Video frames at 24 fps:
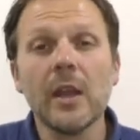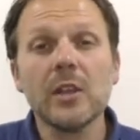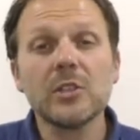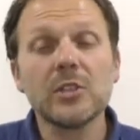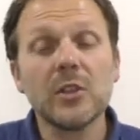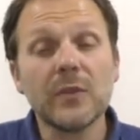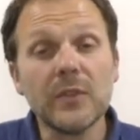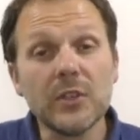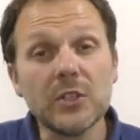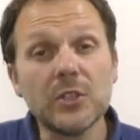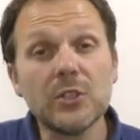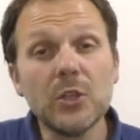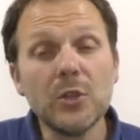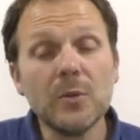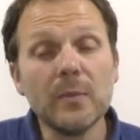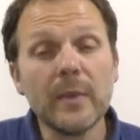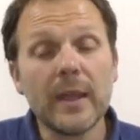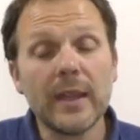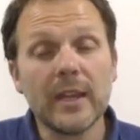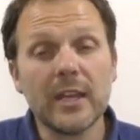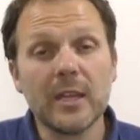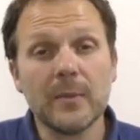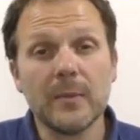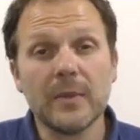So if you do
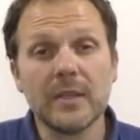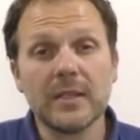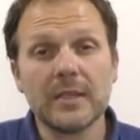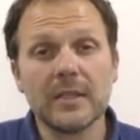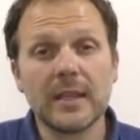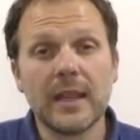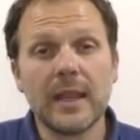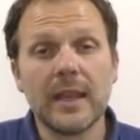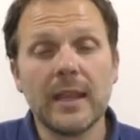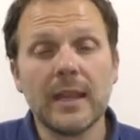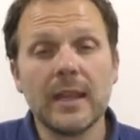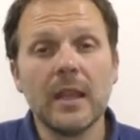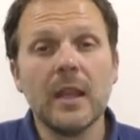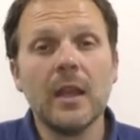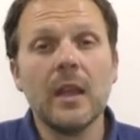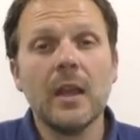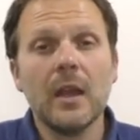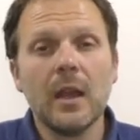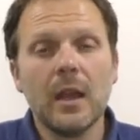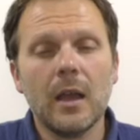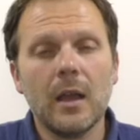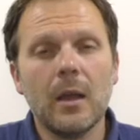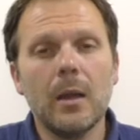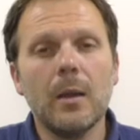make a mistake,
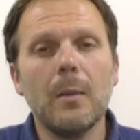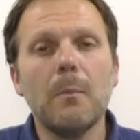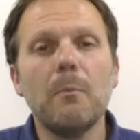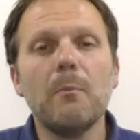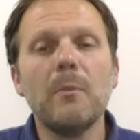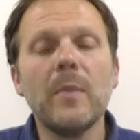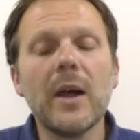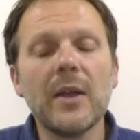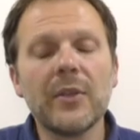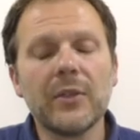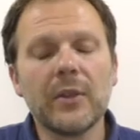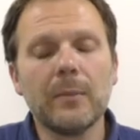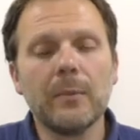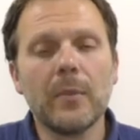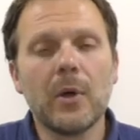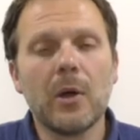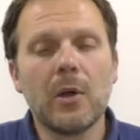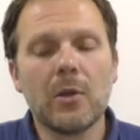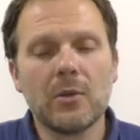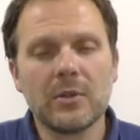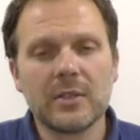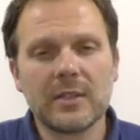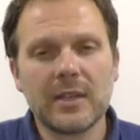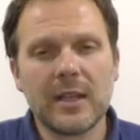method
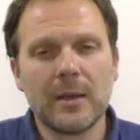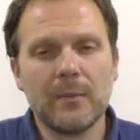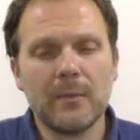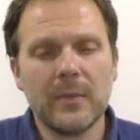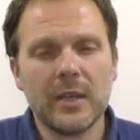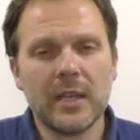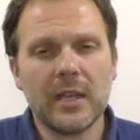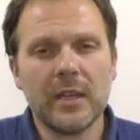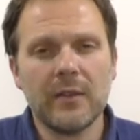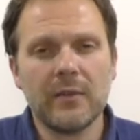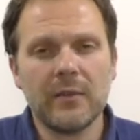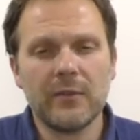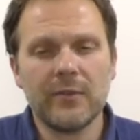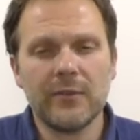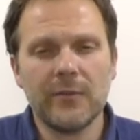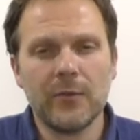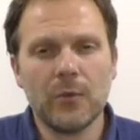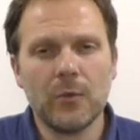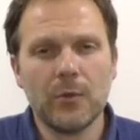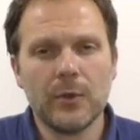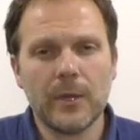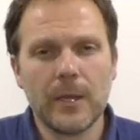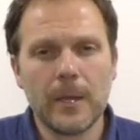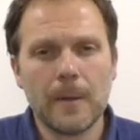marks can be given
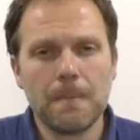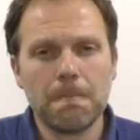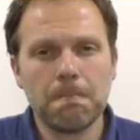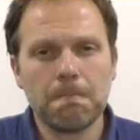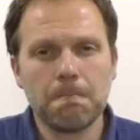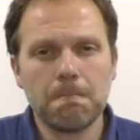for you.